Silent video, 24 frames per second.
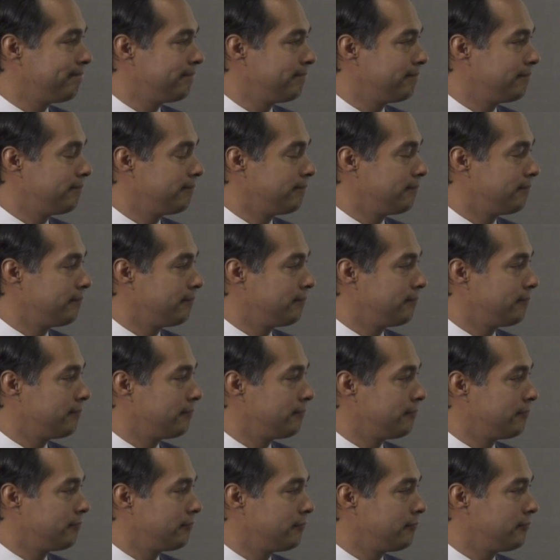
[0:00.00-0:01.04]

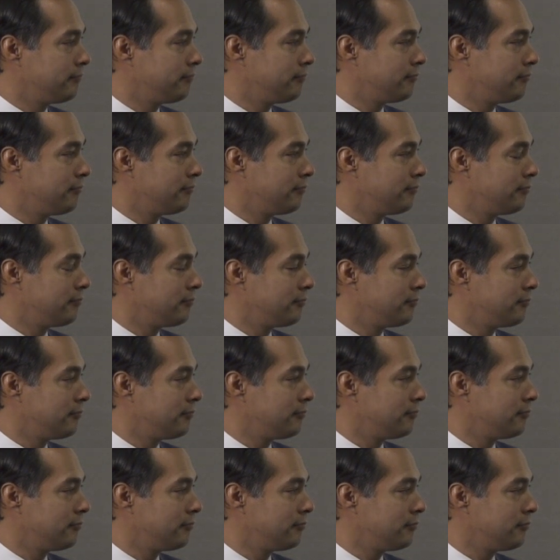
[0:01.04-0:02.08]

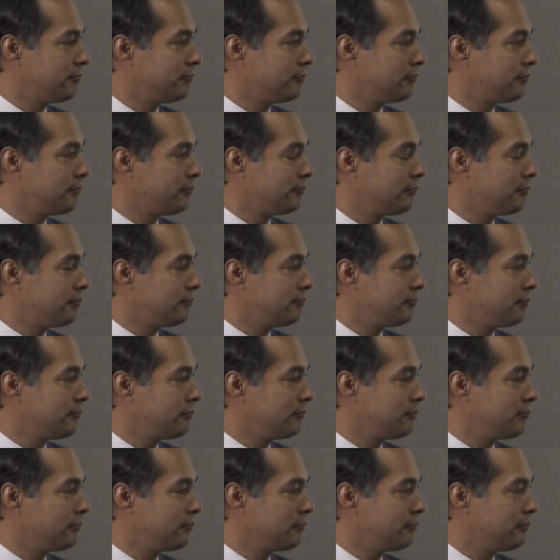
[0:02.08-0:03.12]

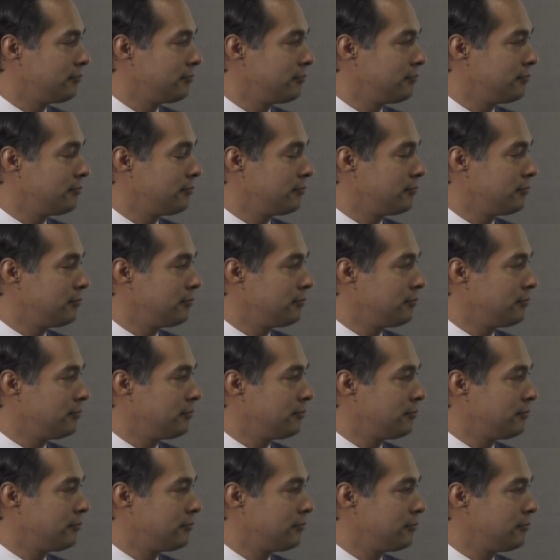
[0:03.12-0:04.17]

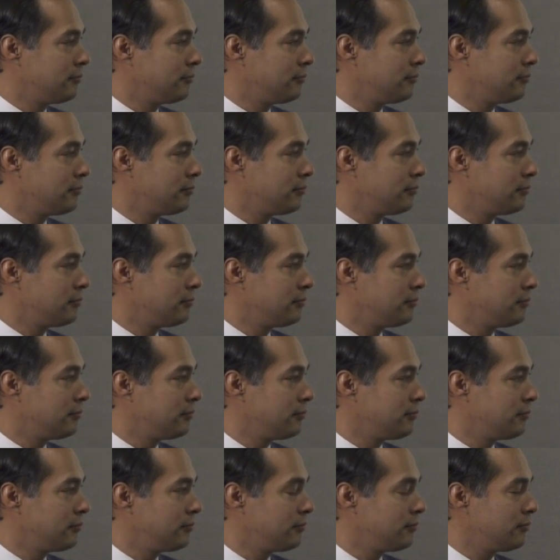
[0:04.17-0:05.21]

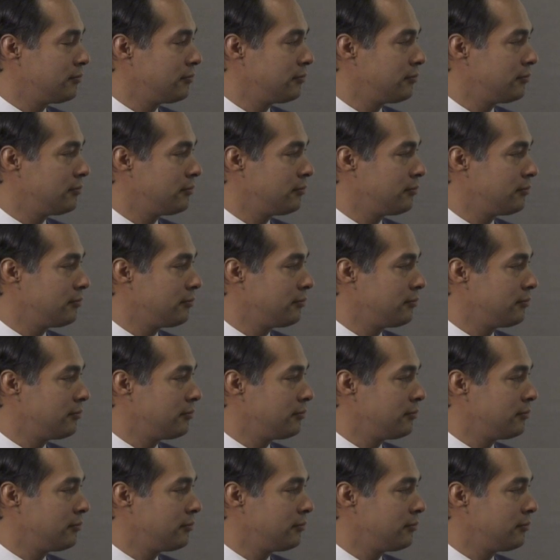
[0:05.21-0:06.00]
This person isn't speaking.